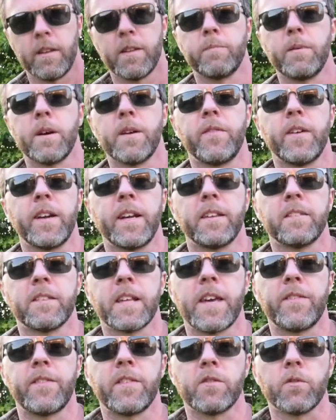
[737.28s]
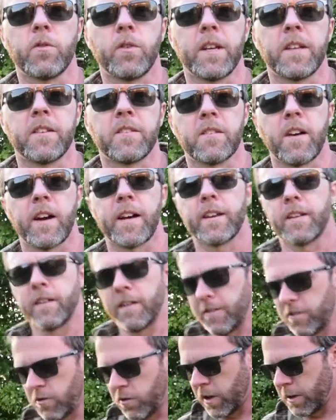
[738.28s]
perfectly safe, it's all inside,
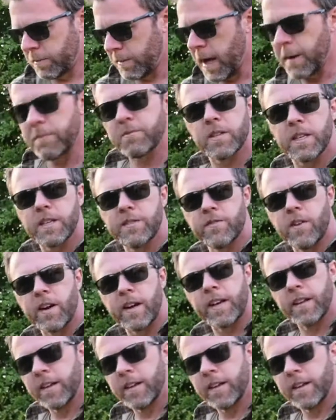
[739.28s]
it's all going to be absolutely fine.